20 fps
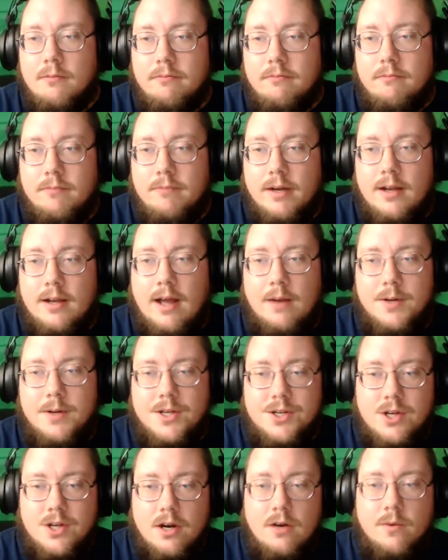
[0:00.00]
But I would
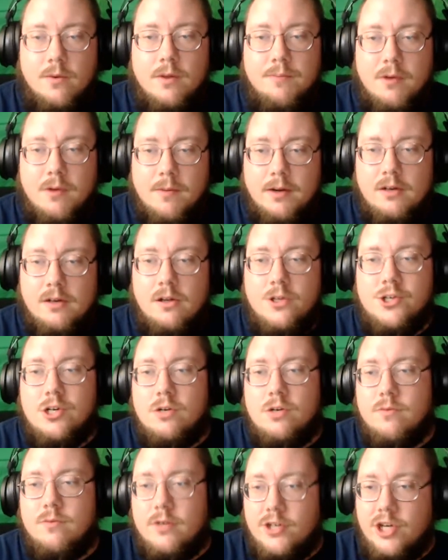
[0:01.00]
start with
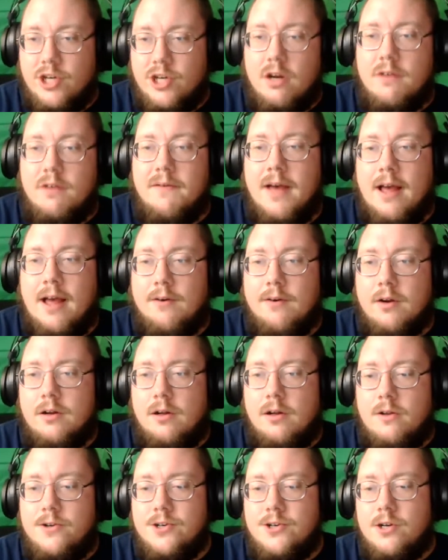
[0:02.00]
permaculture, regenerative
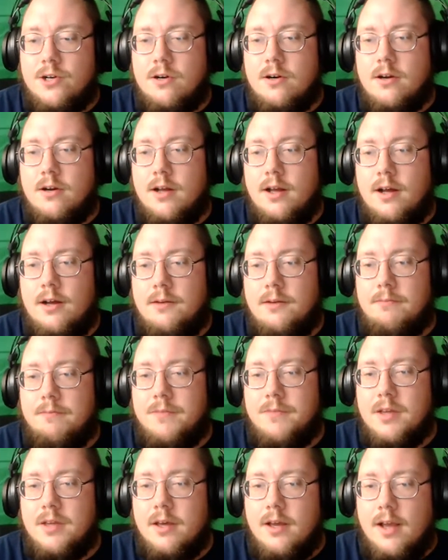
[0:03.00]
agriculture,
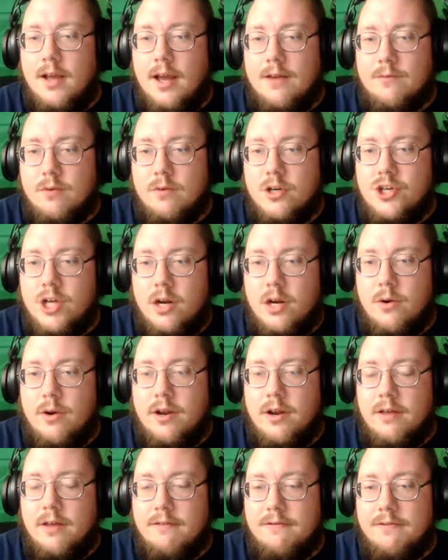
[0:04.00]
um, and
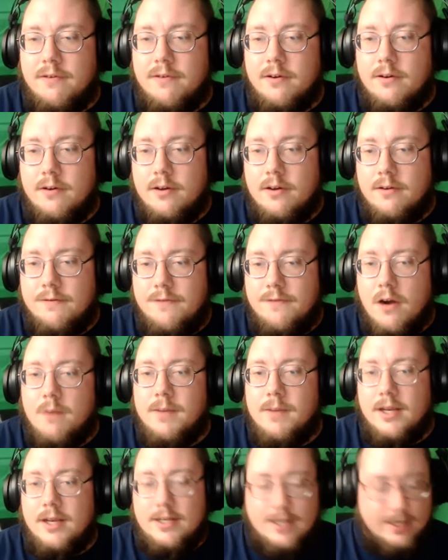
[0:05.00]
regenerative
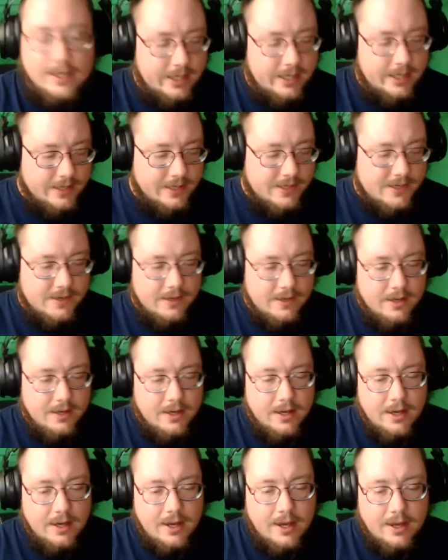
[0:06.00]
farming techniques.
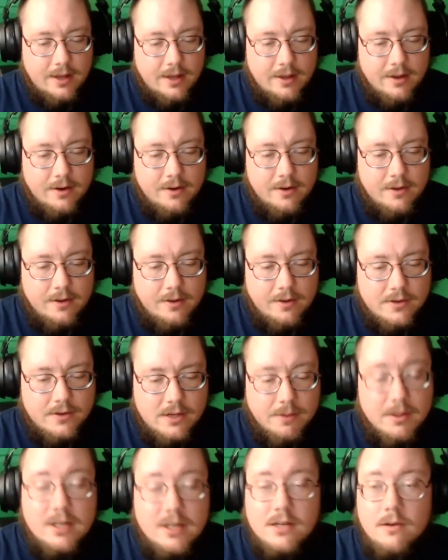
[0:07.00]
And
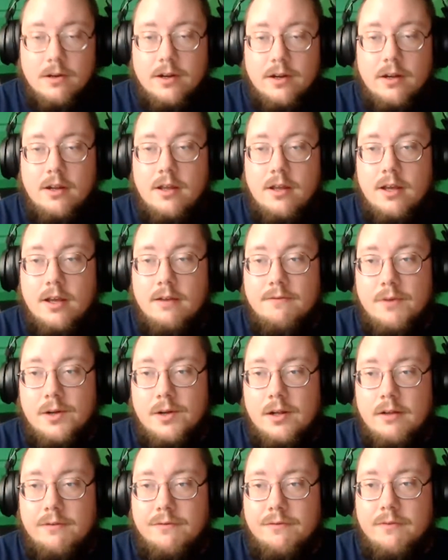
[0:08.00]
some of these are going to
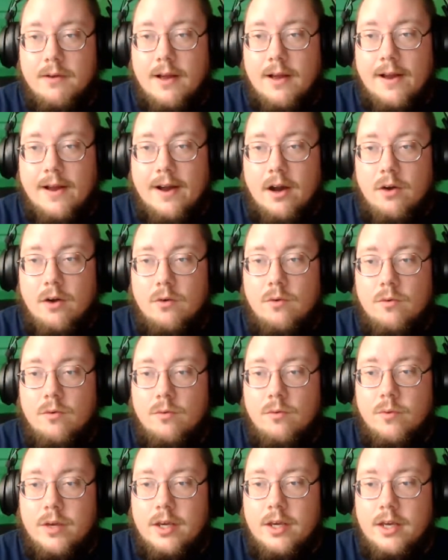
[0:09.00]
involve how
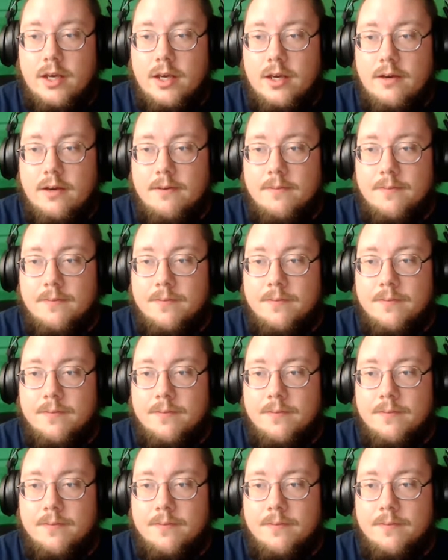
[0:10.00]
we